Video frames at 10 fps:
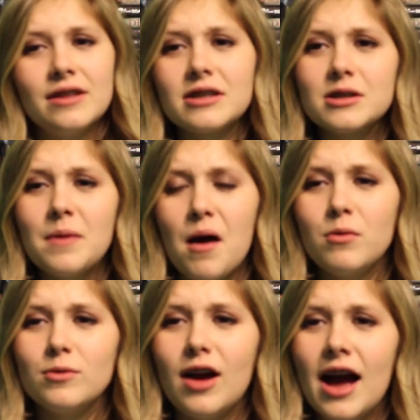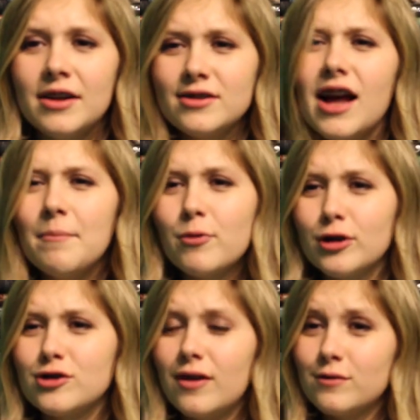This is about, I'm
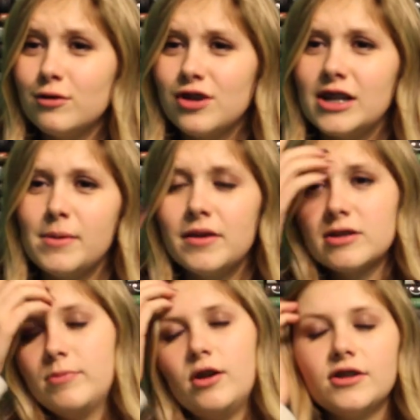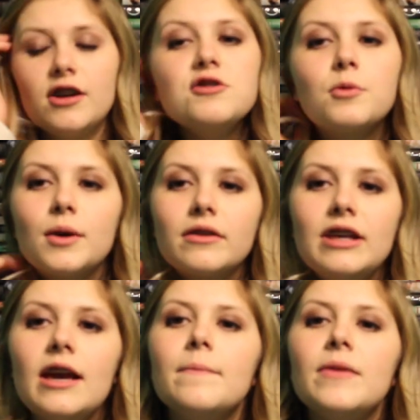pretty sure I've told you guys about this, but I'll tell you
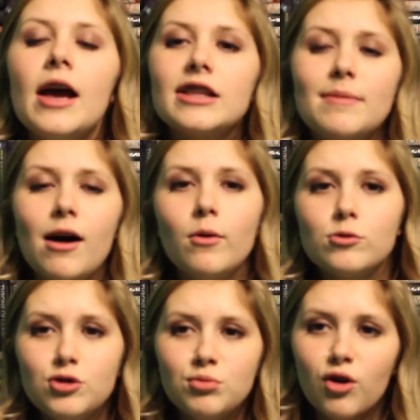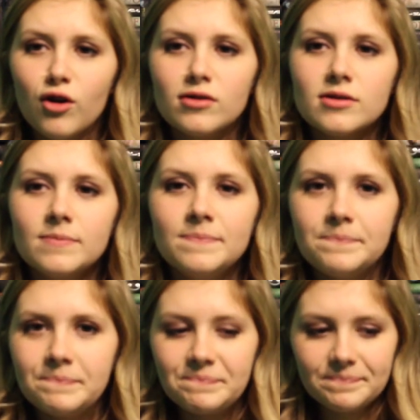quickly. It's about 2 girls.
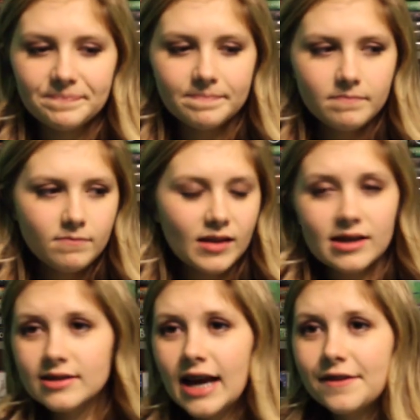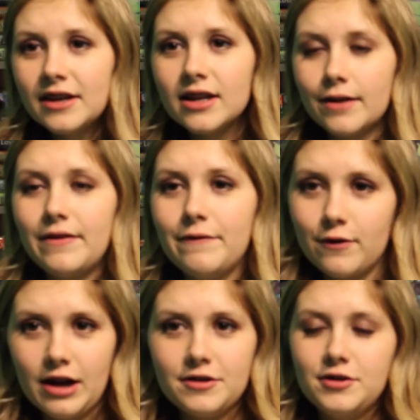Sadly enough, I
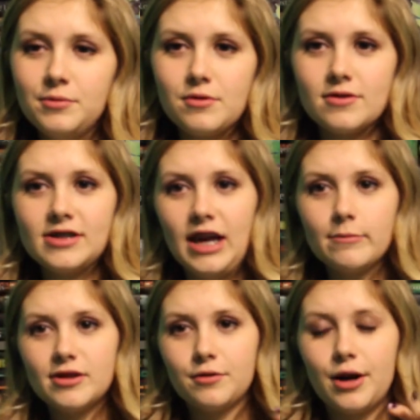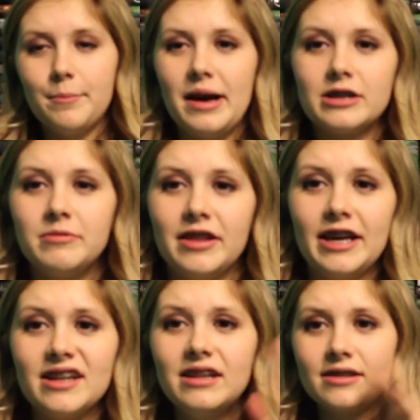forgot the 2 girls' names. It'll come back to me
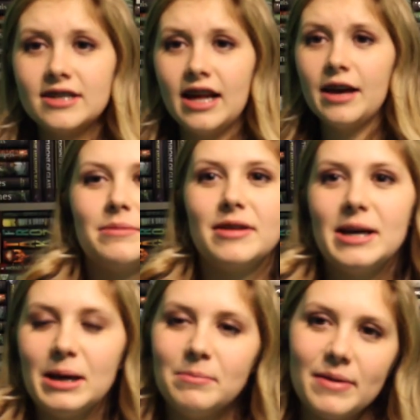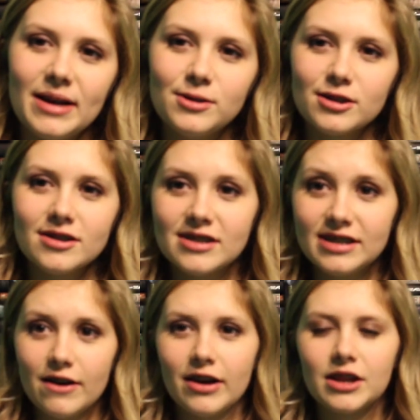like tonight when I'm laying in bed just
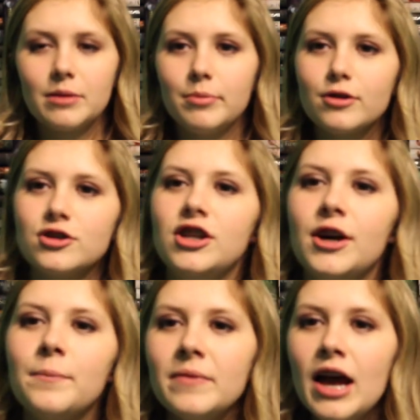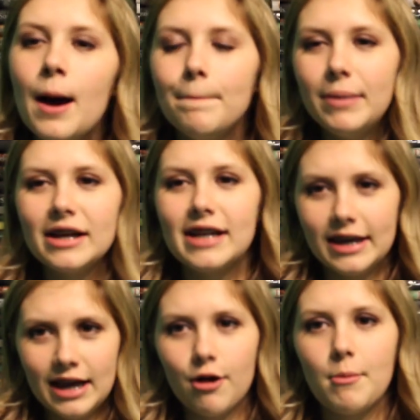staring at the books, you know. But
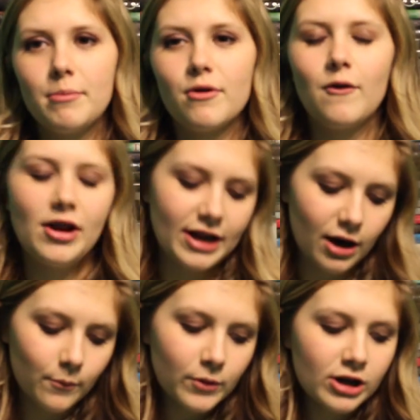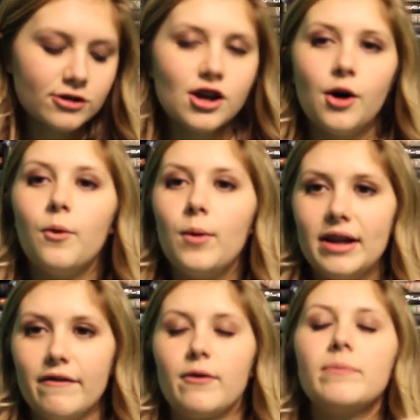I can't remember right now, so
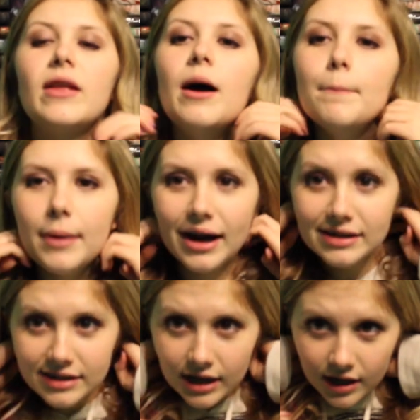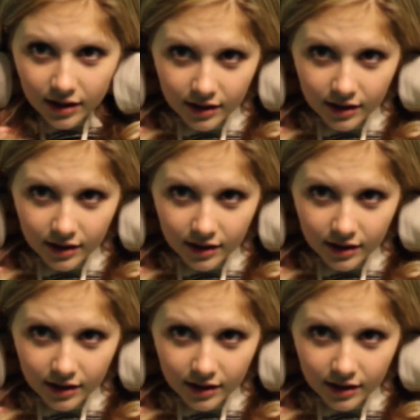whatever. But